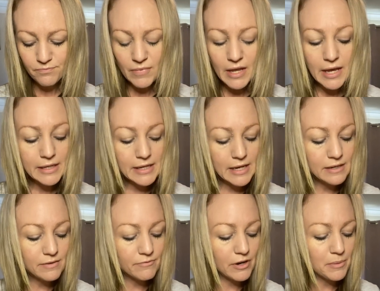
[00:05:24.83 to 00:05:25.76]

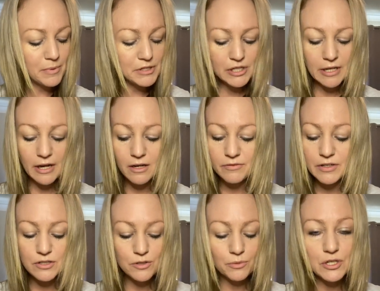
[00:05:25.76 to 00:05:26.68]
Again, very much a card of
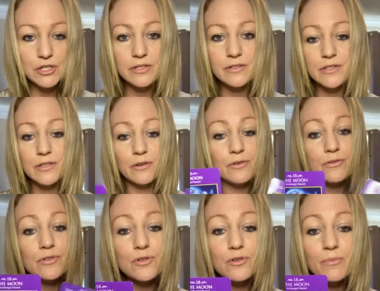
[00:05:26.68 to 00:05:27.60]
intuition. So
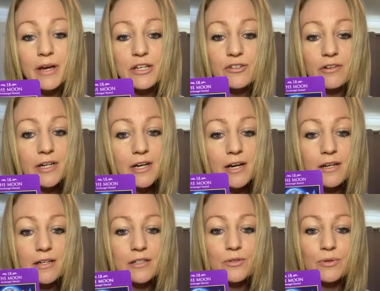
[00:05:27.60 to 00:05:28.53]
2 major arcana
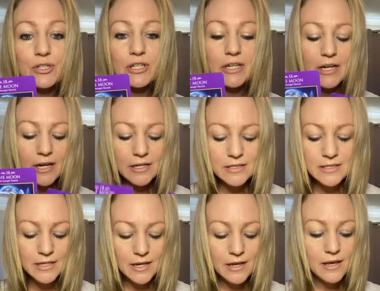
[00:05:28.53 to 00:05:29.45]
intuition cards
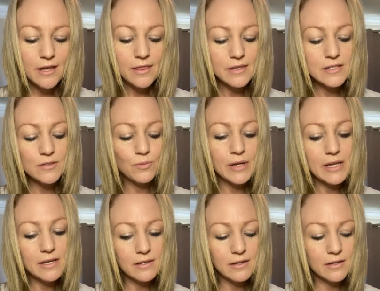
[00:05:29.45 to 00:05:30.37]
this
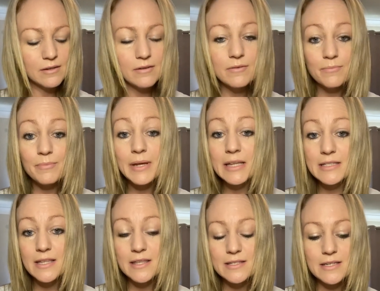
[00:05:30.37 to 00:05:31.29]
week means
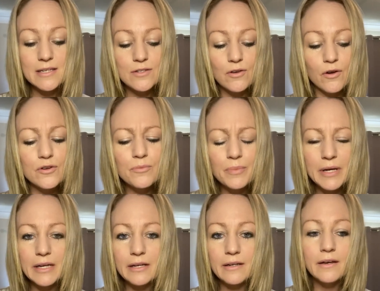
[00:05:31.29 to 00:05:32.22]
that this is going to
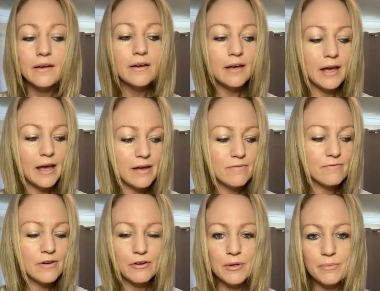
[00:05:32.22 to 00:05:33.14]
be
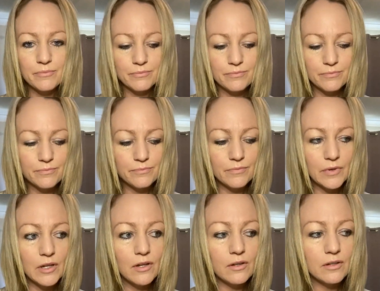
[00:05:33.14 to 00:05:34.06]

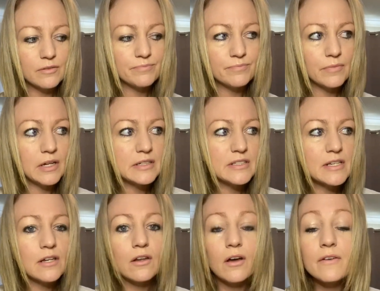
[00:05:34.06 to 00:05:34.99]
it's a
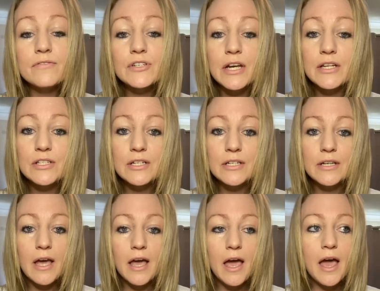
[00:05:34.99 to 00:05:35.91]
life-changing
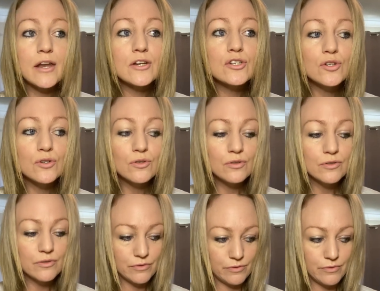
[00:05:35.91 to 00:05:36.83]
attitude
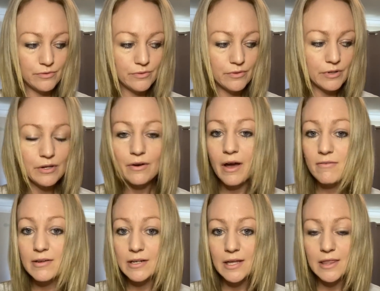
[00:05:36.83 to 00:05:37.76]
that you're
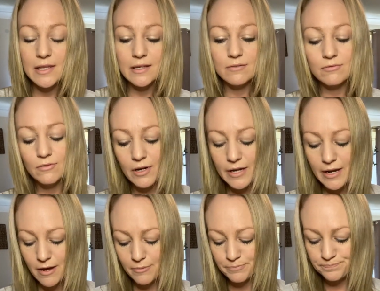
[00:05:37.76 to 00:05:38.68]
having, I think, right now.